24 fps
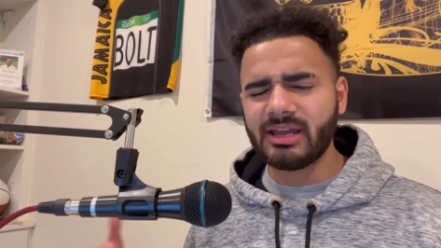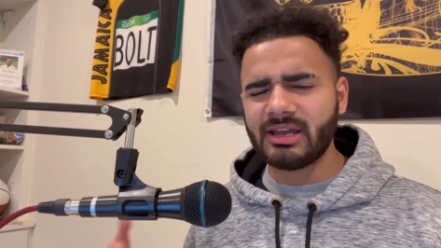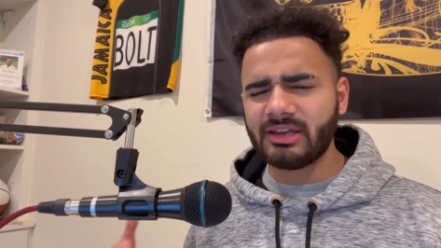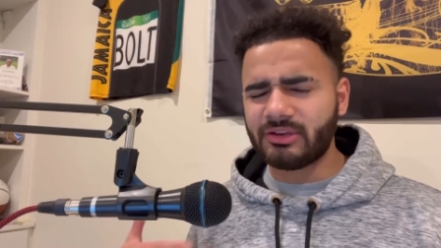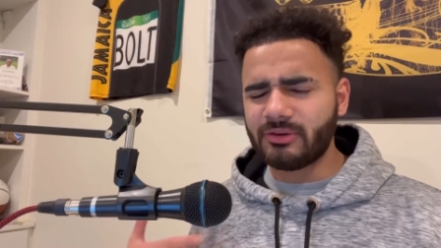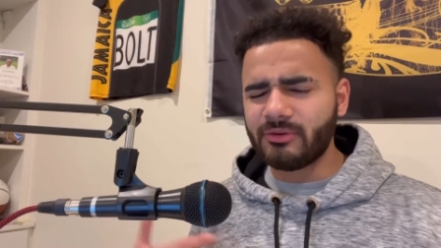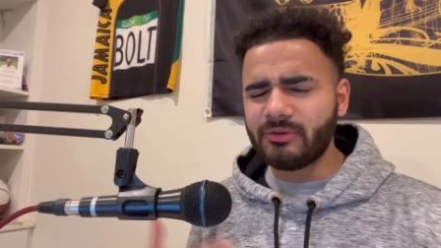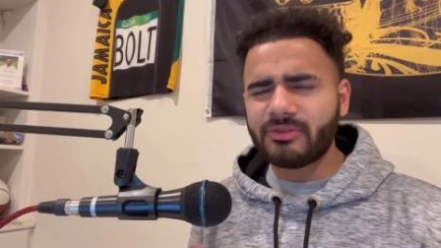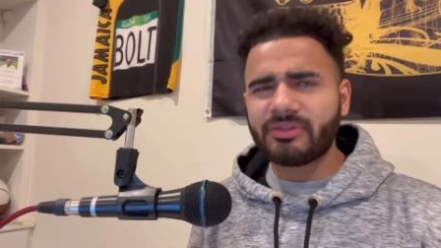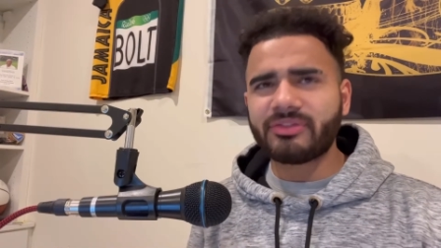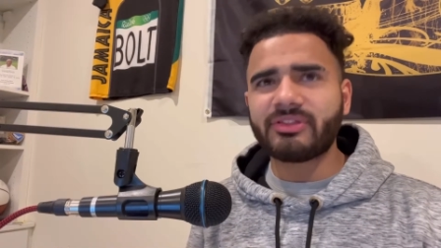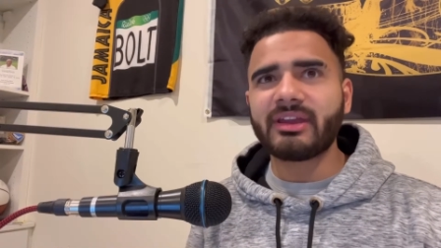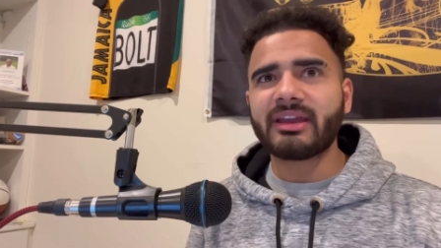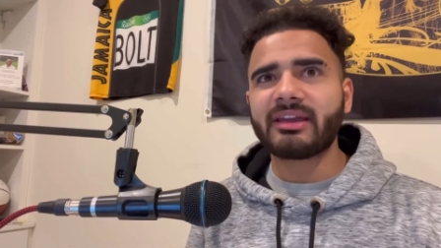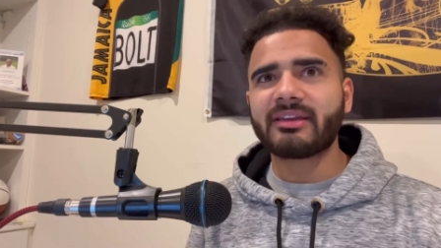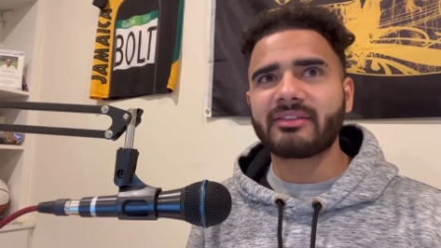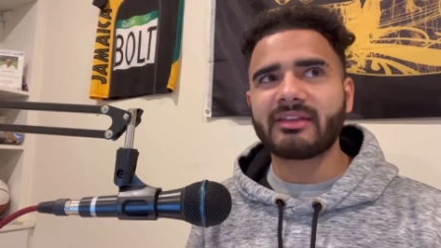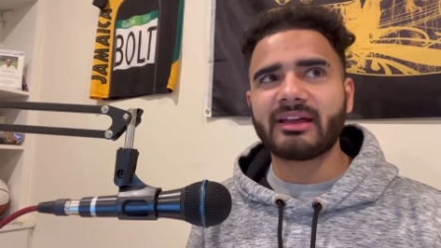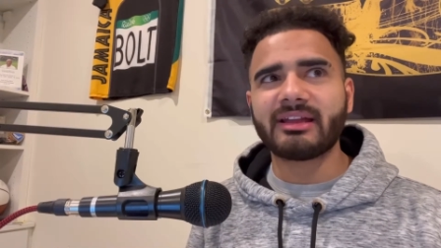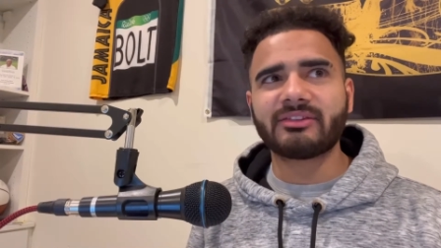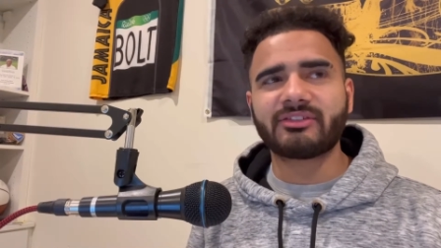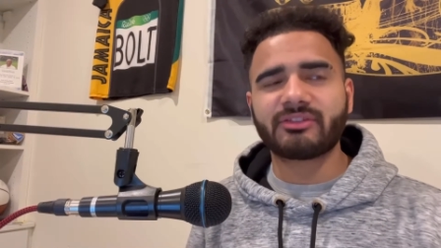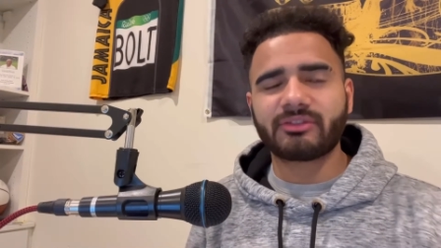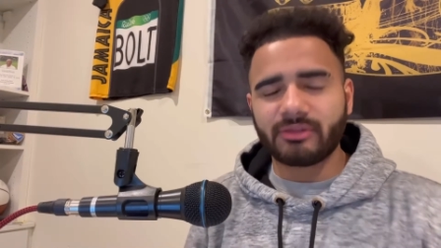Do you think
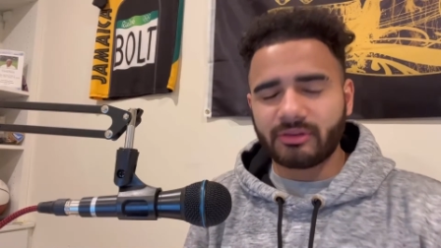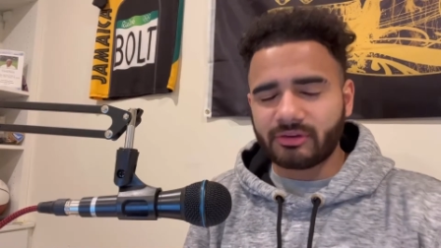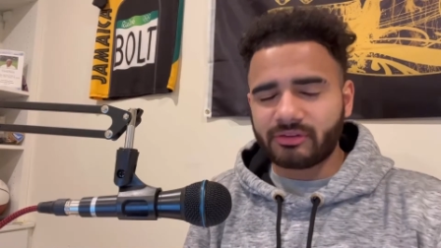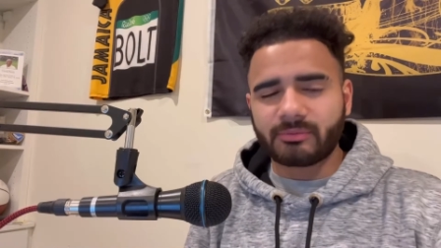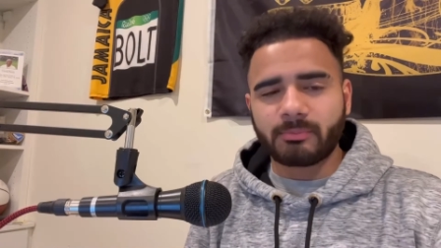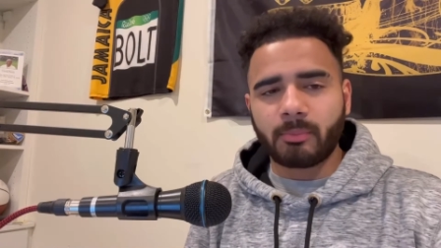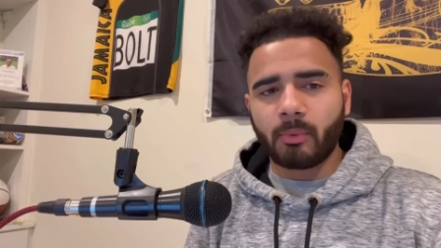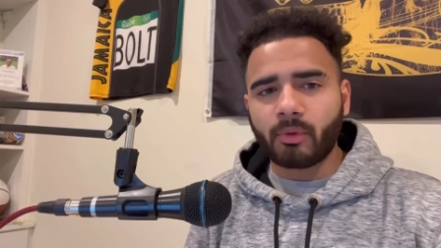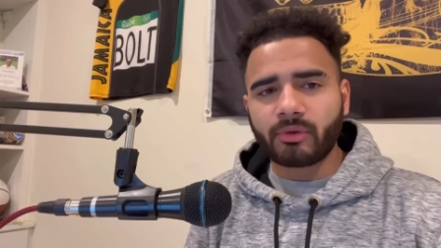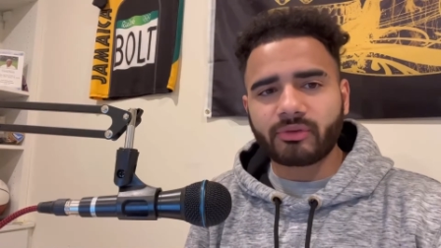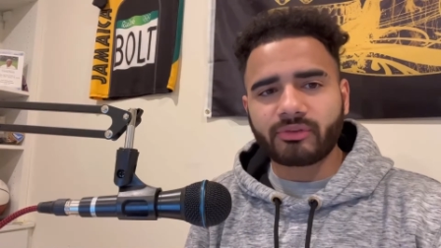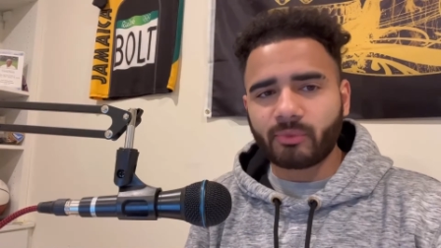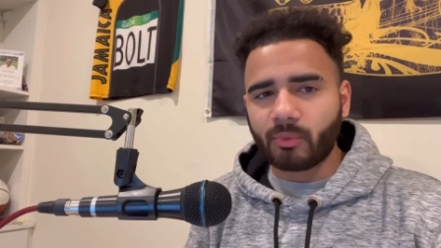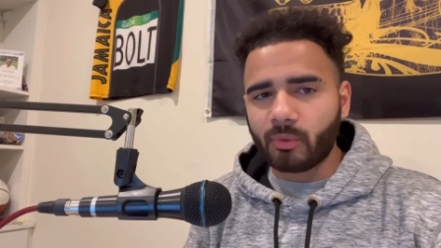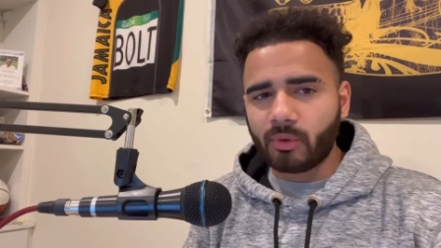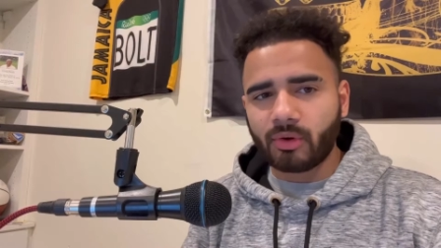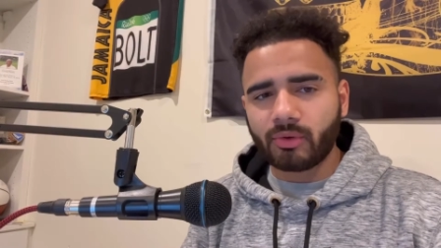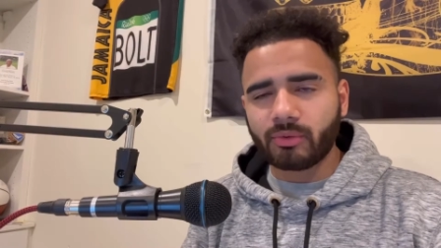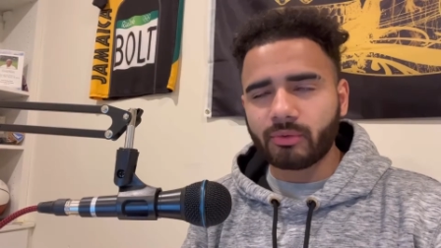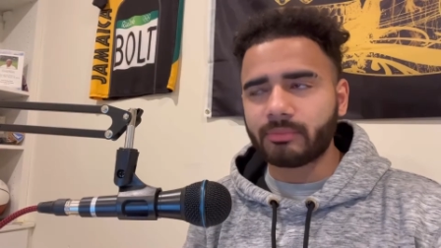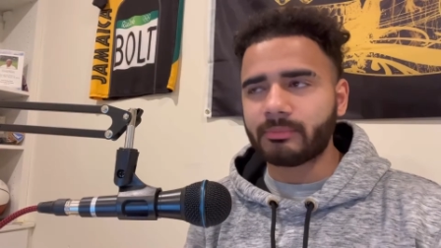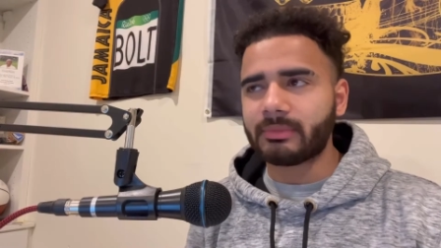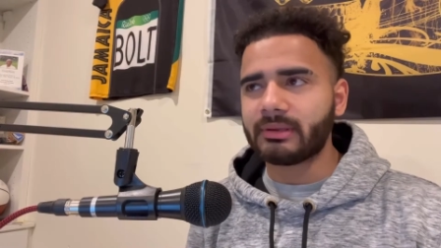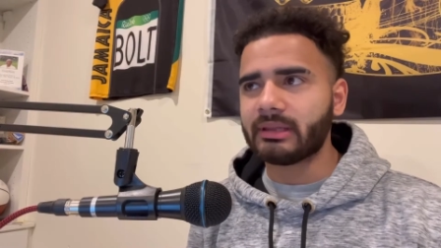that the sports
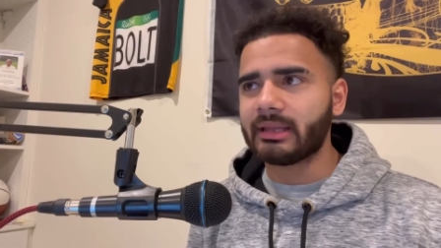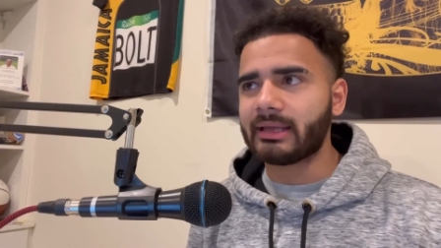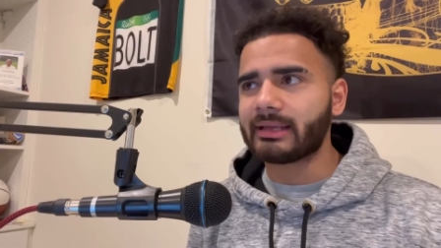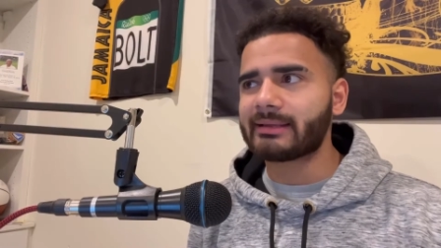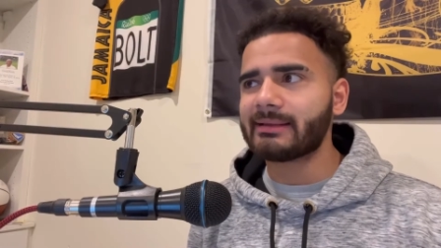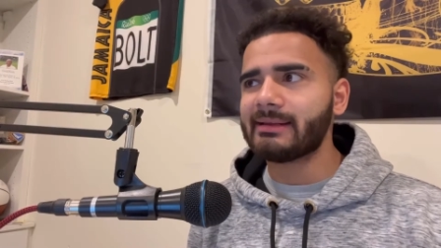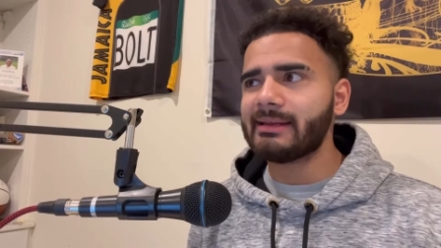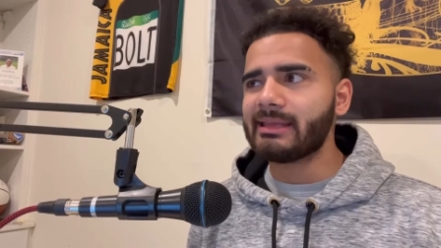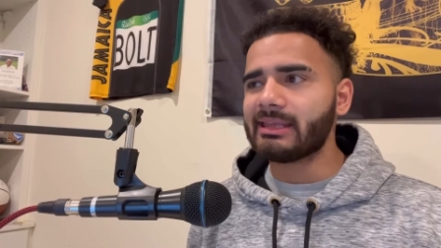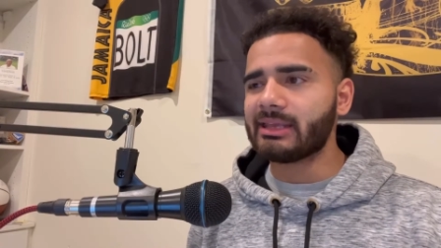world would be like,